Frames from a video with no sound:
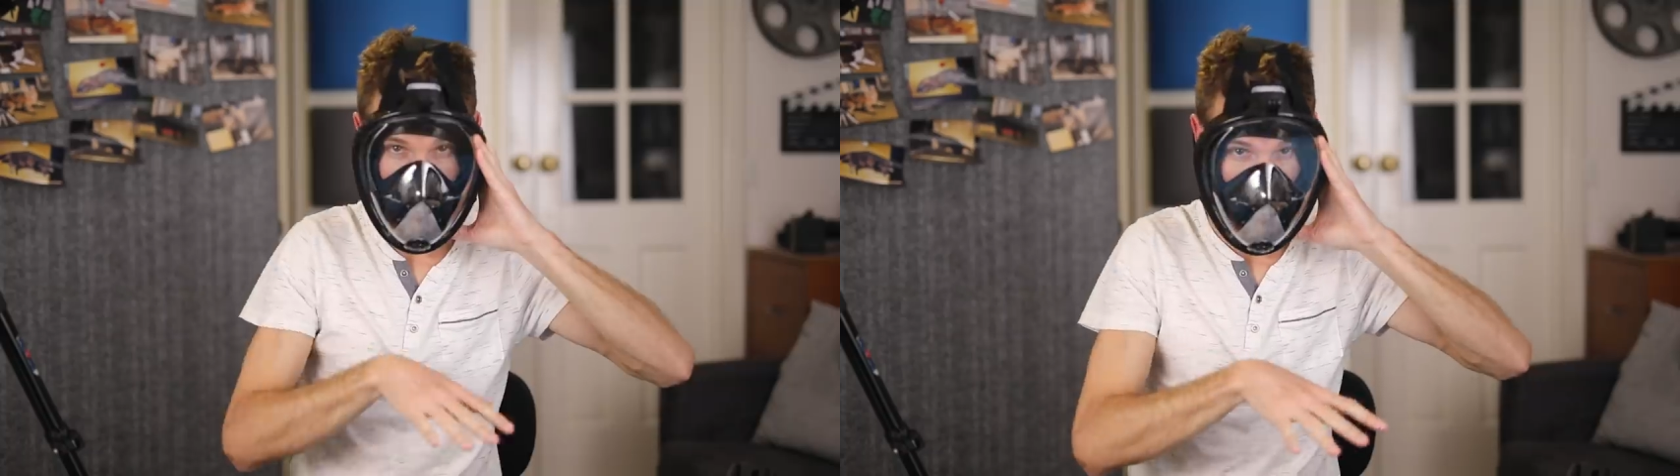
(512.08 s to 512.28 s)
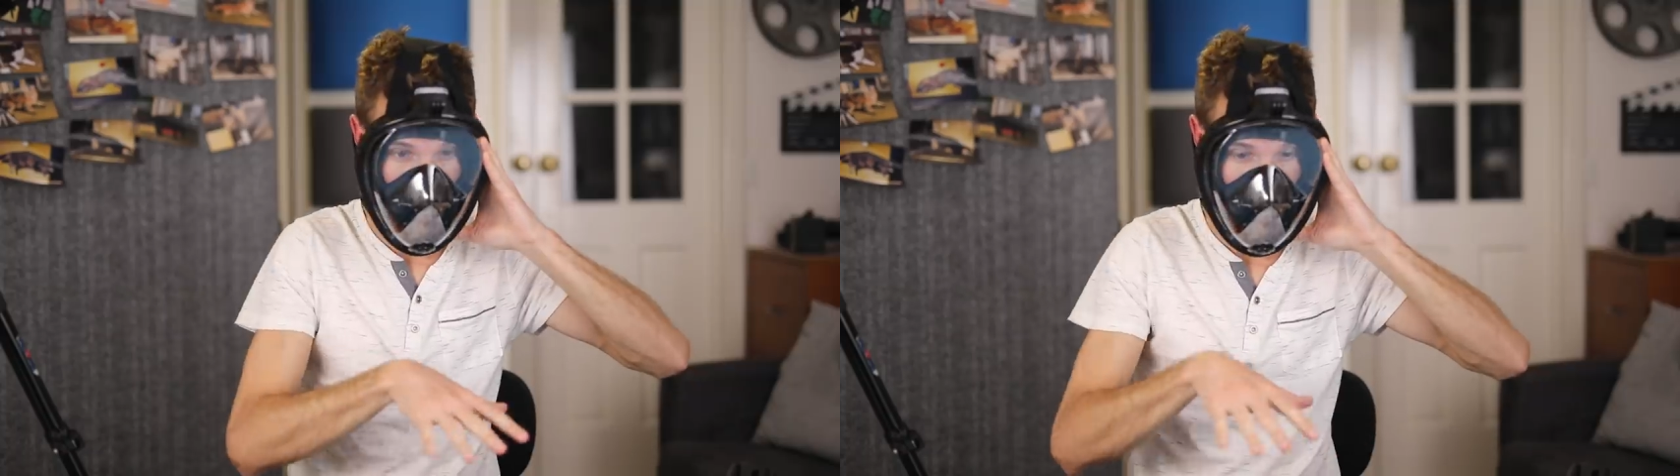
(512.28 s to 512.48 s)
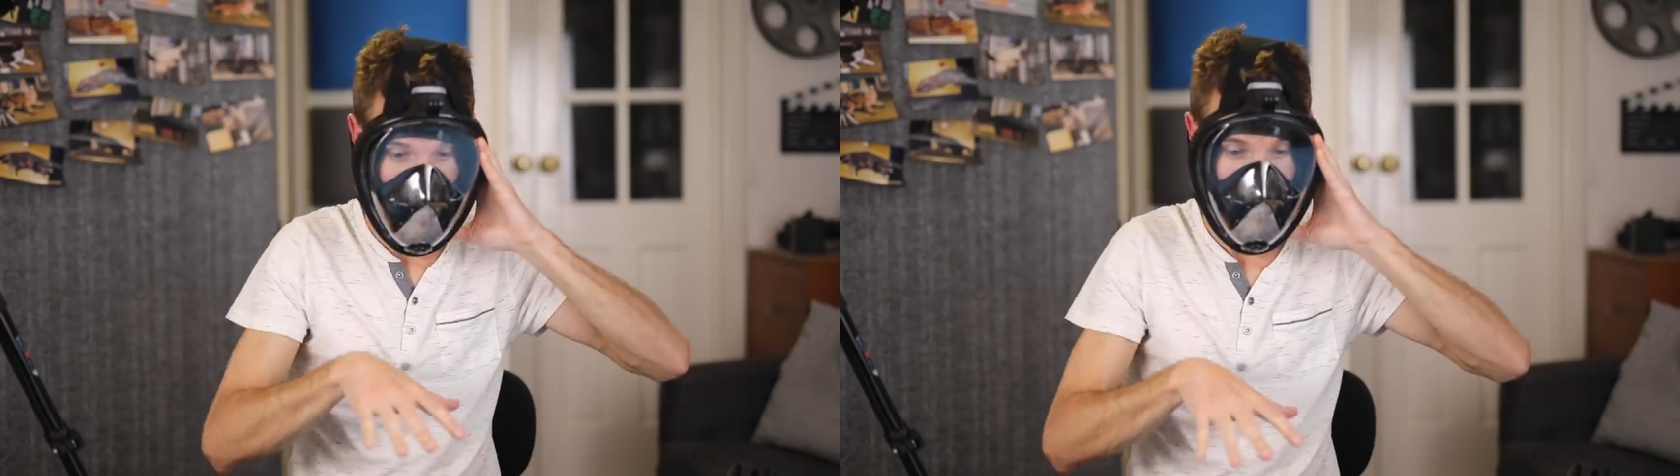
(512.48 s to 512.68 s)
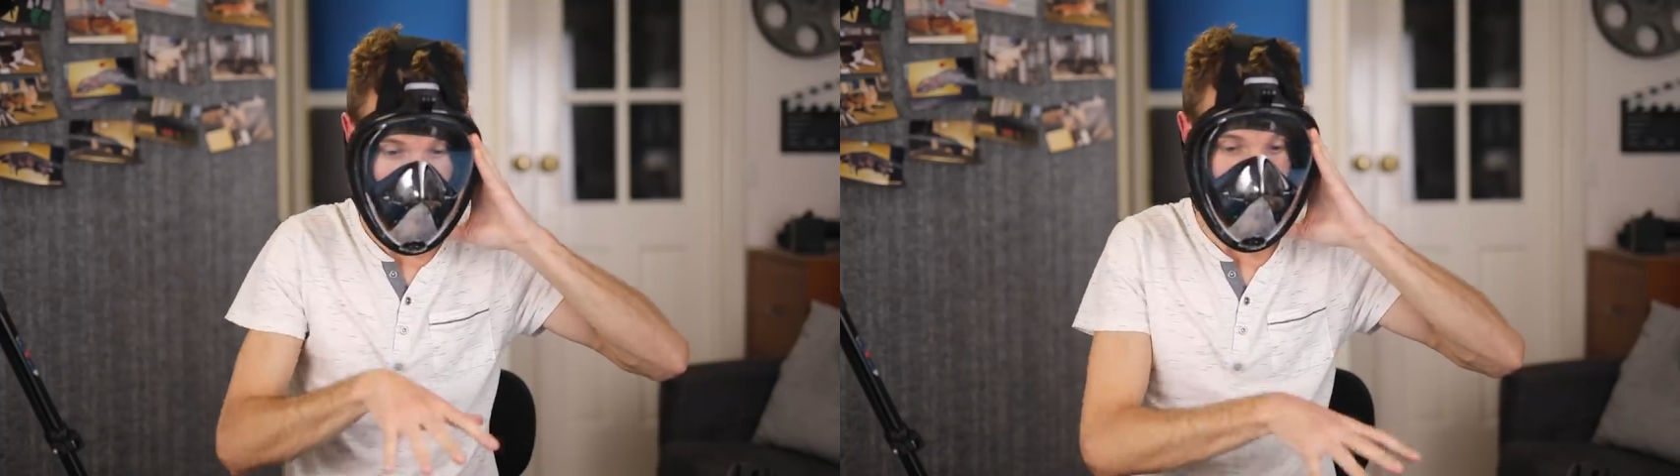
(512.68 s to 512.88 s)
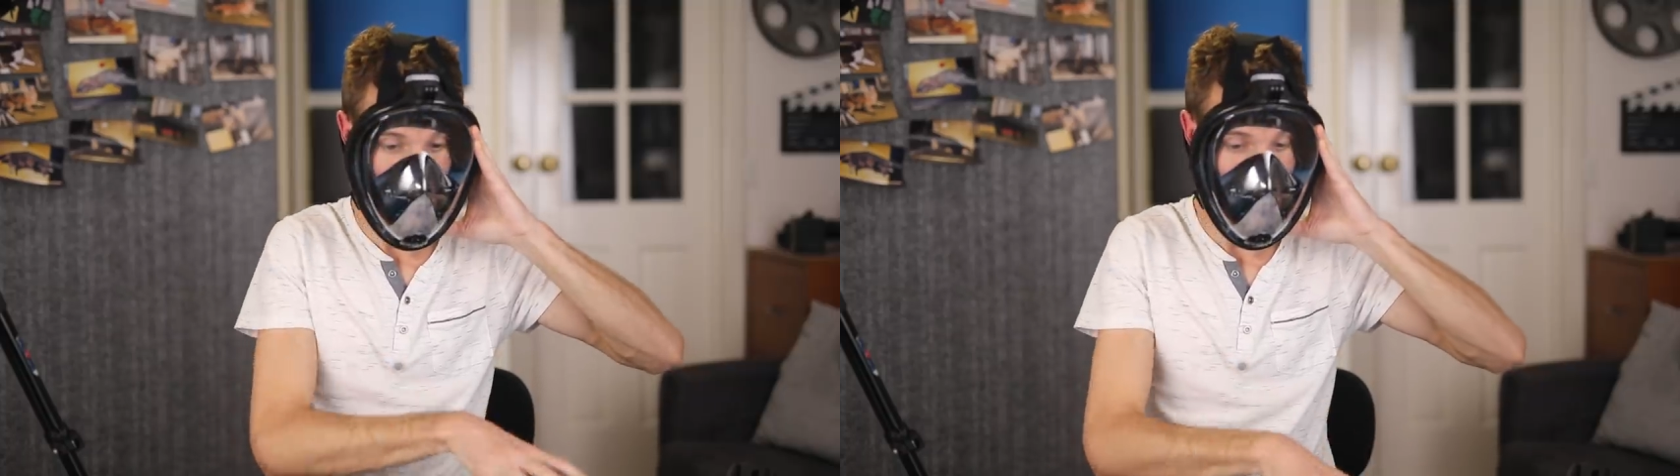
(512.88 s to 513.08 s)
are moving and,
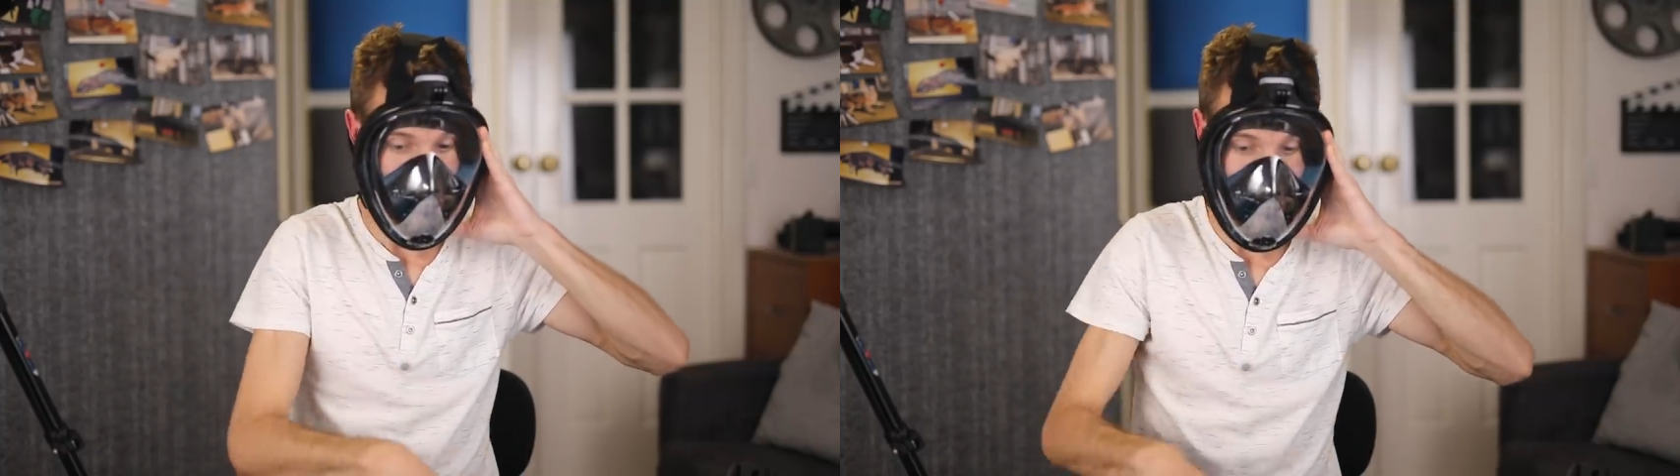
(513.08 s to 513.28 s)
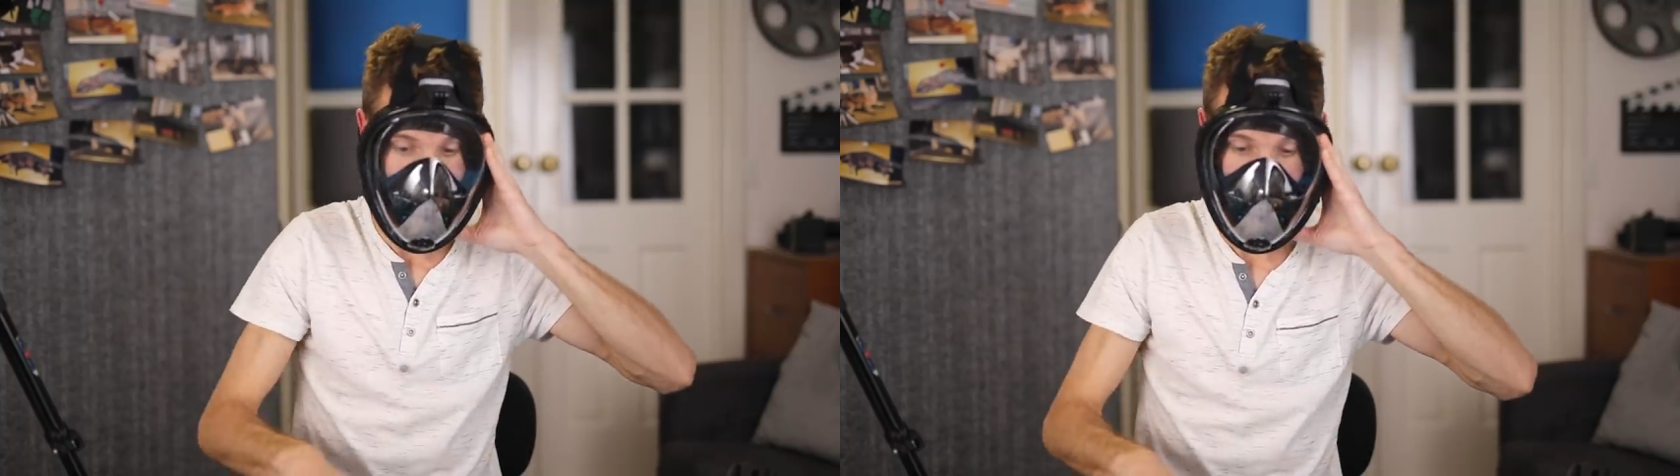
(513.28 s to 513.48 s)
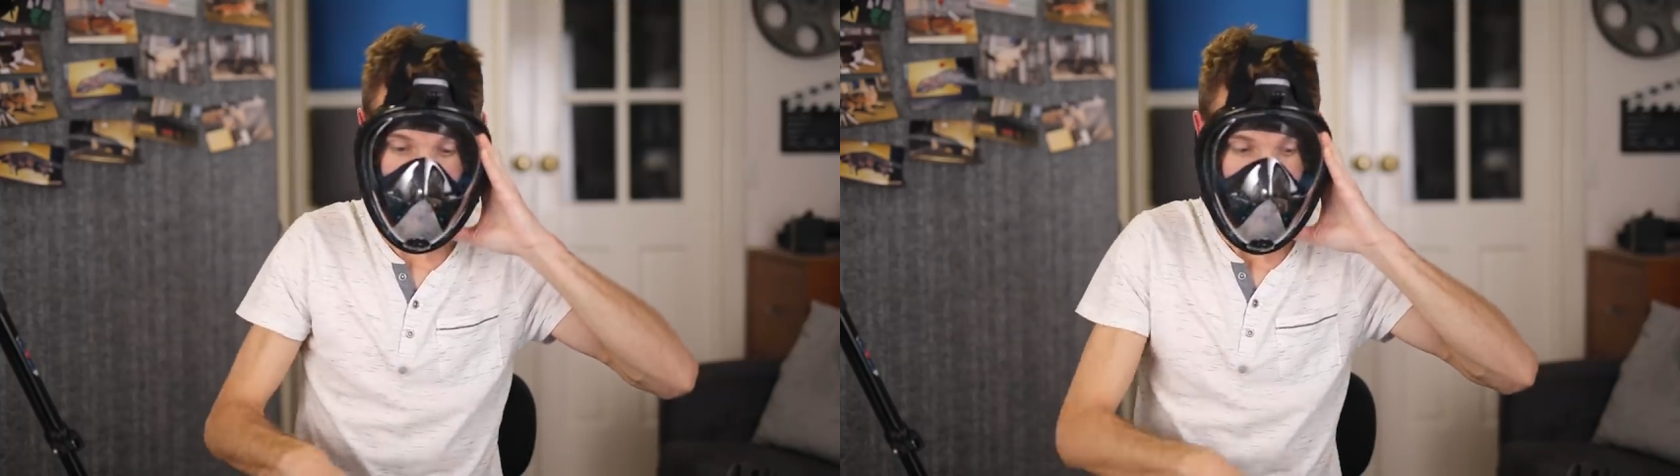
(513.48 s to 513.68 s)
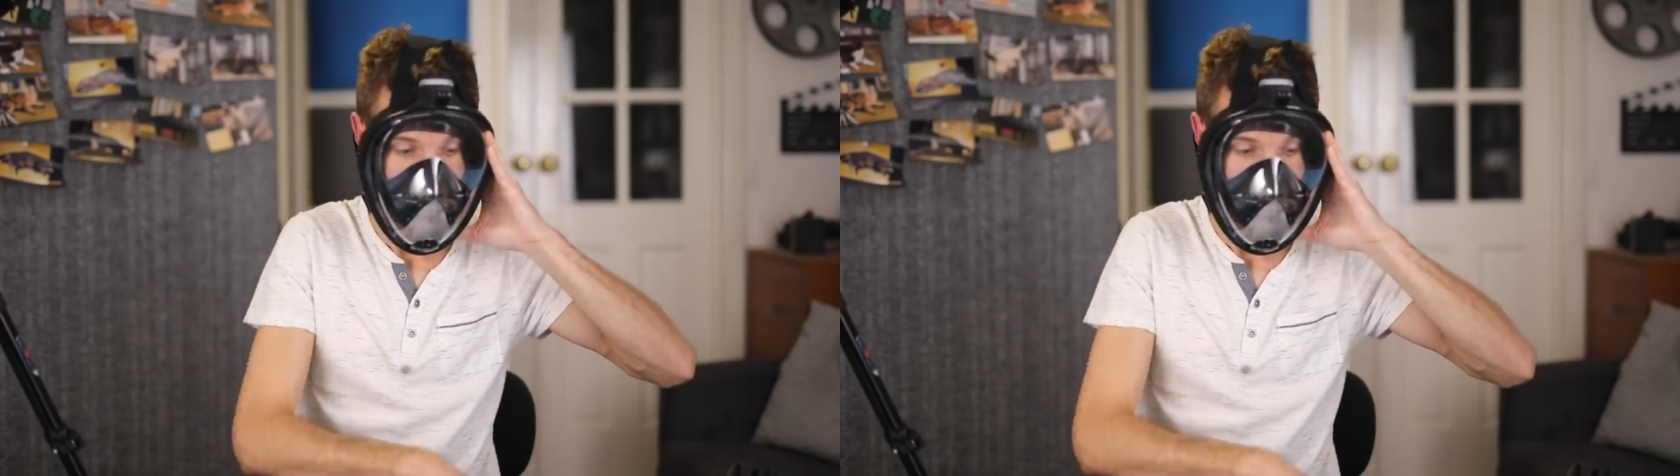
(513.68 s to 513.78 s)
and like the,